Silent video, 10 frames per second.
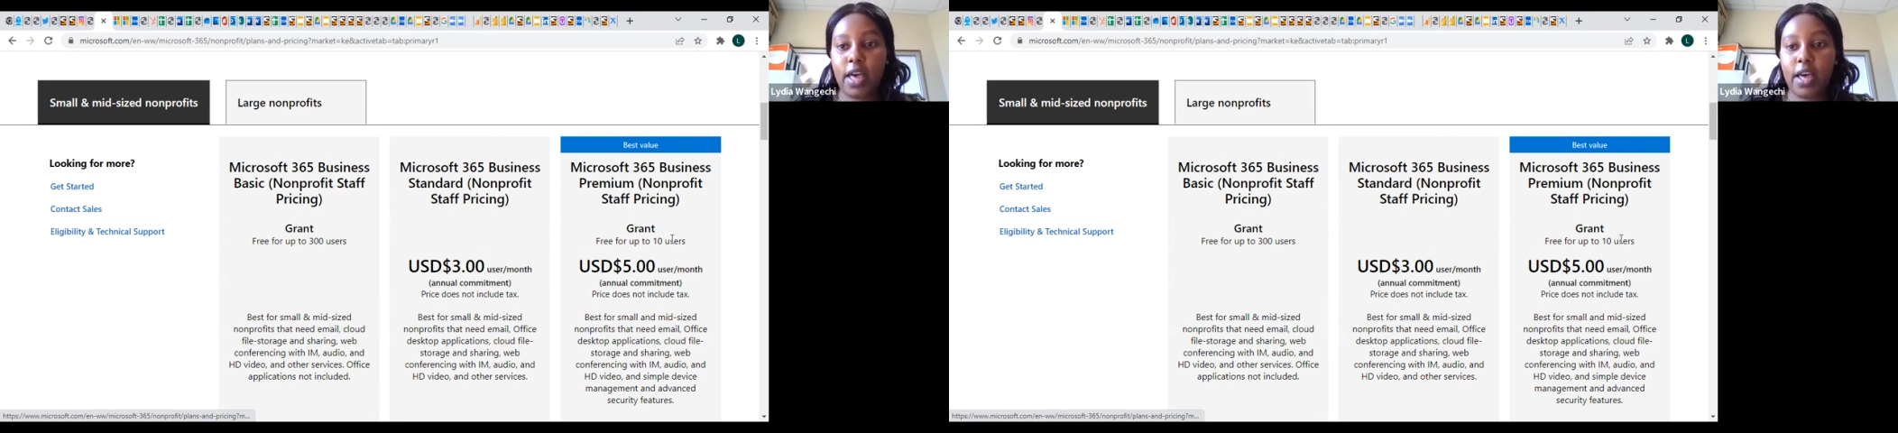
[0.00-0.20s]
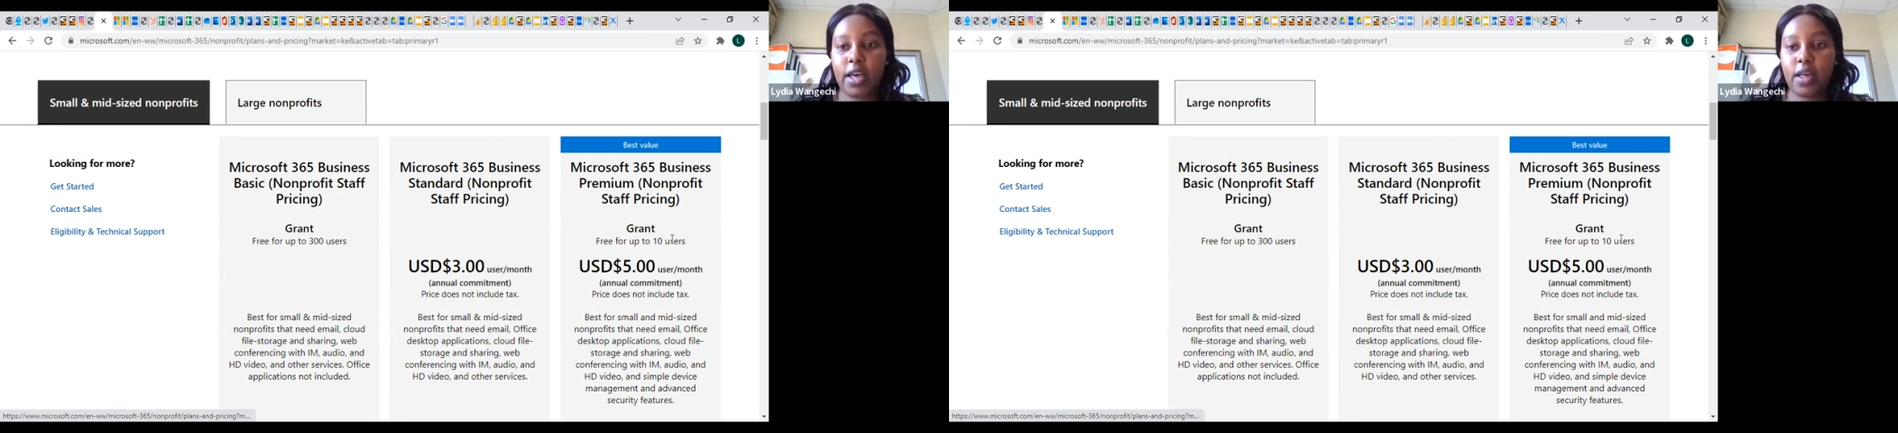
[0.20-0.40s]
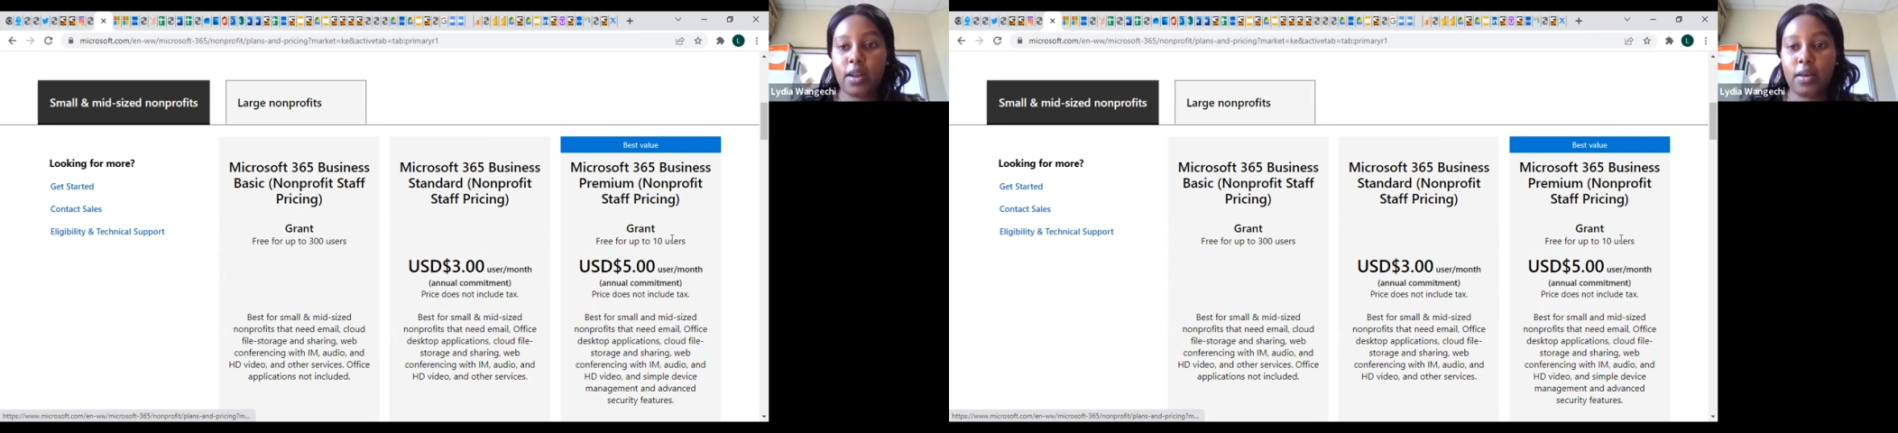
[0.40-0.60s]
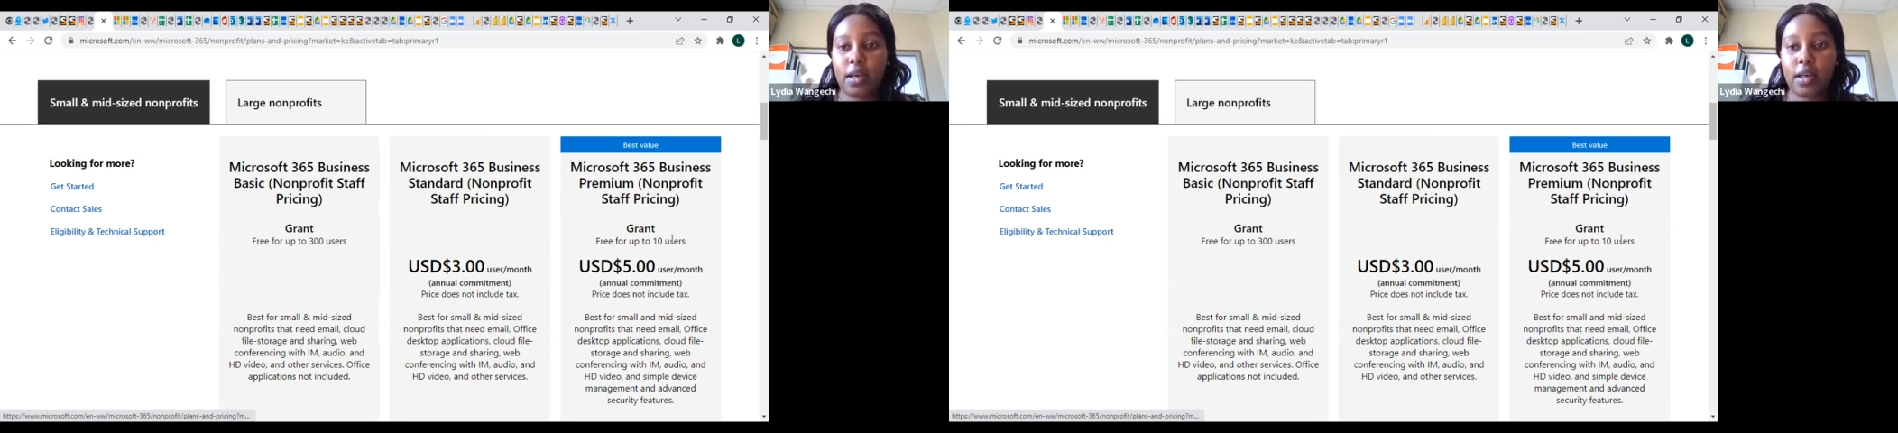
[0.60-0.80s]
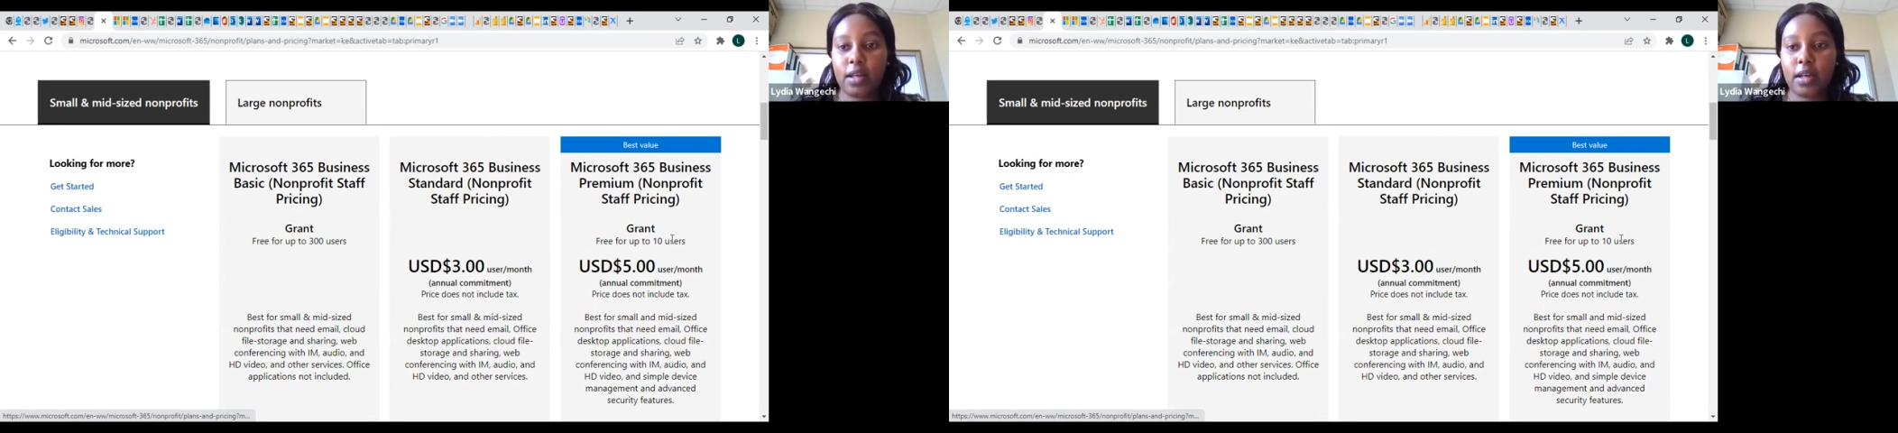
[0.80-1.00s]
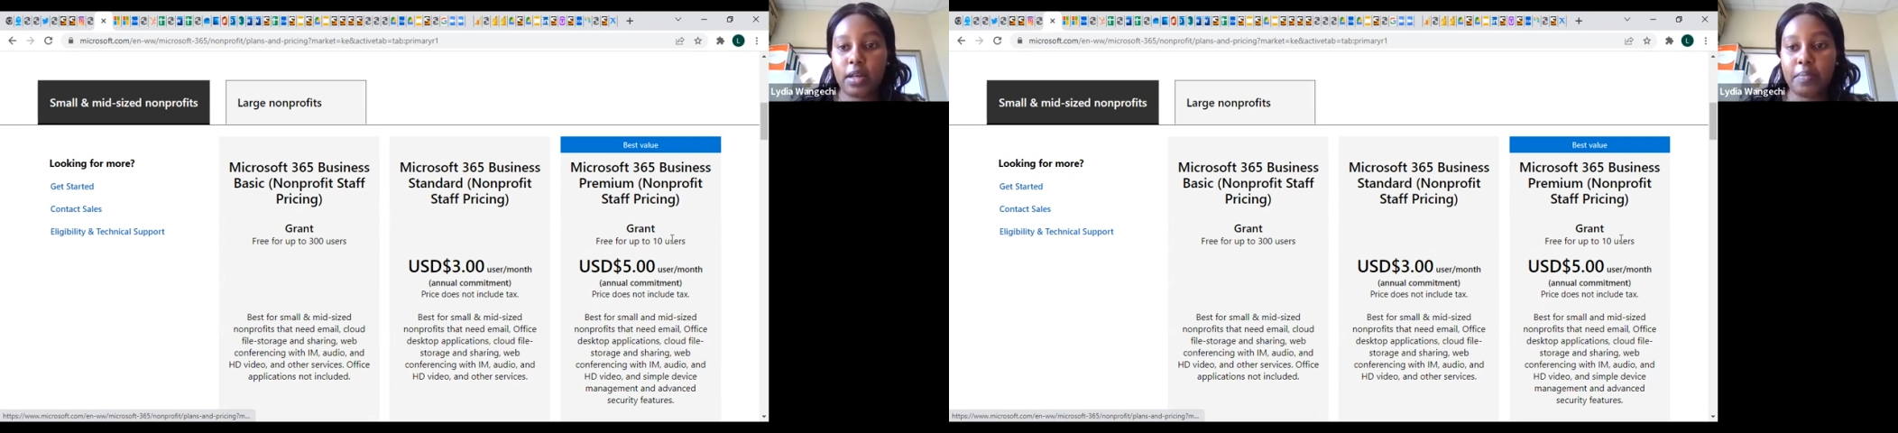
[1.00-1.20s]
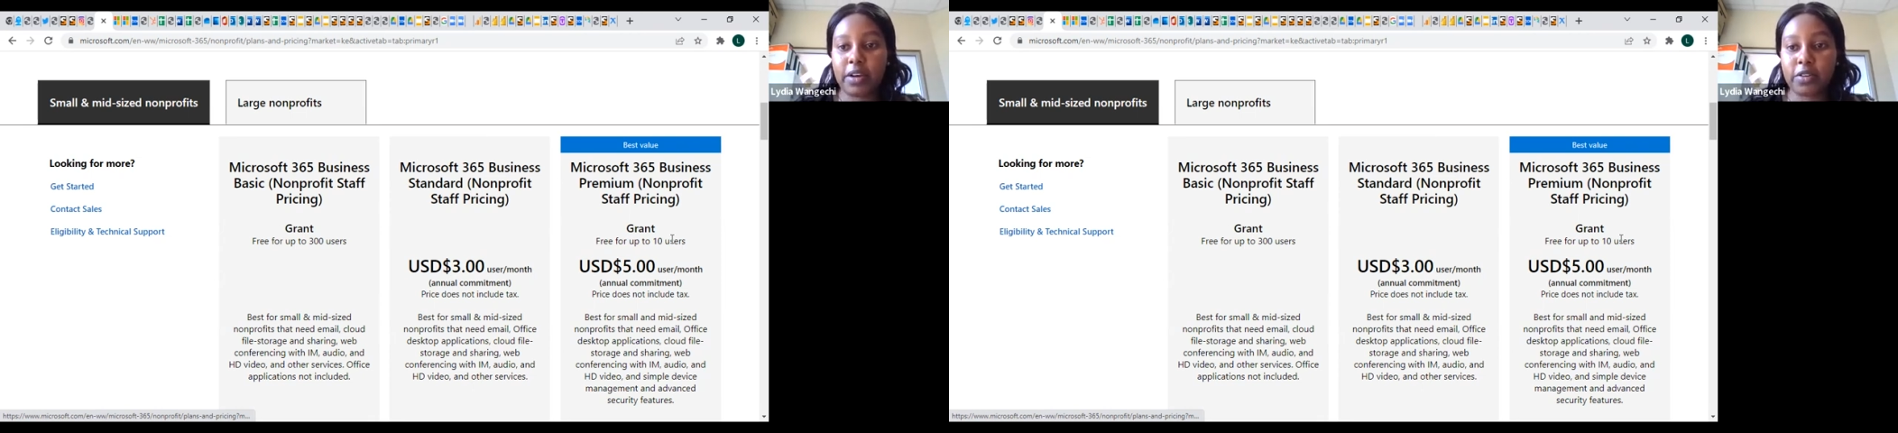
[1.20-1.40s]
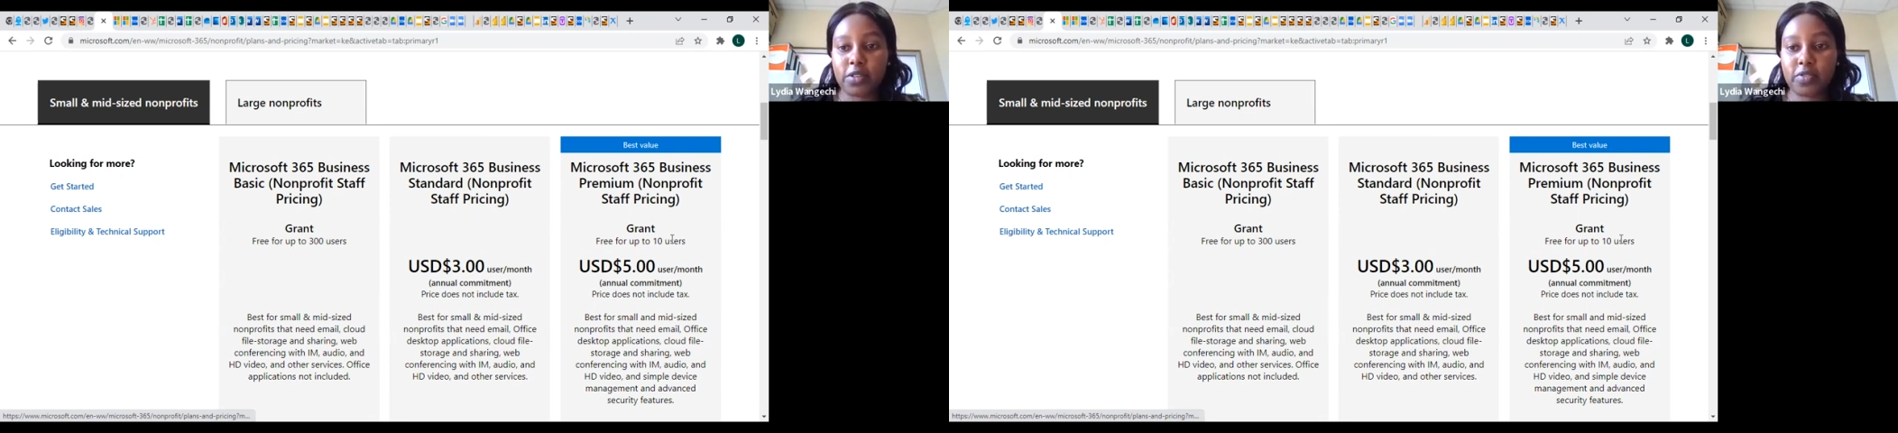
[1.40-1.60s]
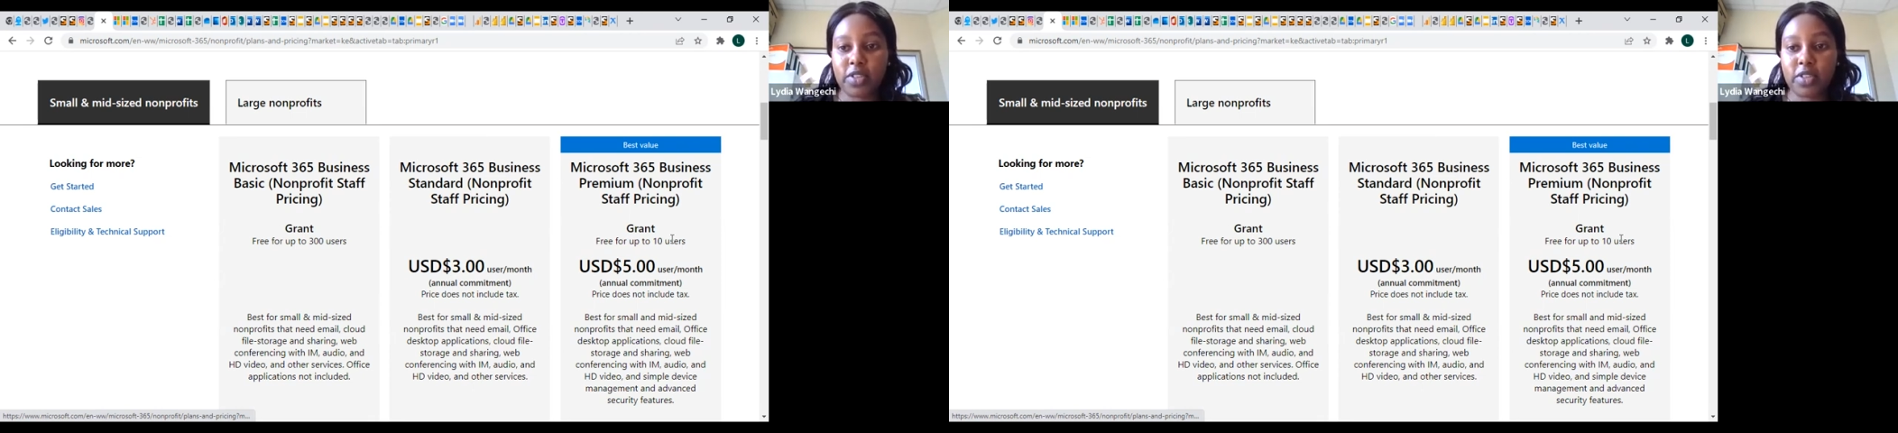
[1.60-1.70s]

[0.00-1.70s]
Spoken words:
and Microsoft